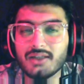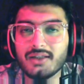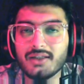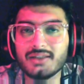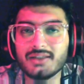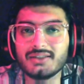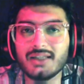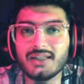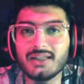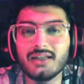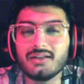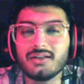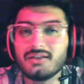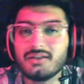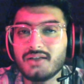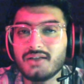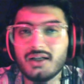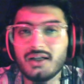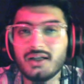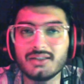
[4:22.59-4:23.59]

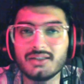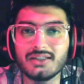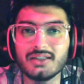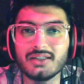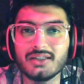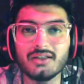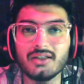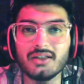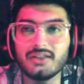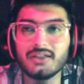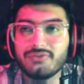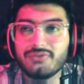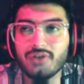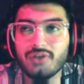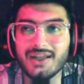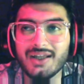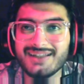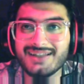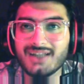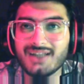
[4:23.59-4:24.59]
sell a single leaf for
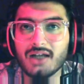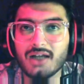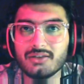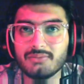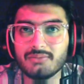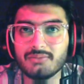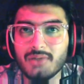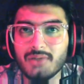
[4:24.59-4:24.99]
like $1,000,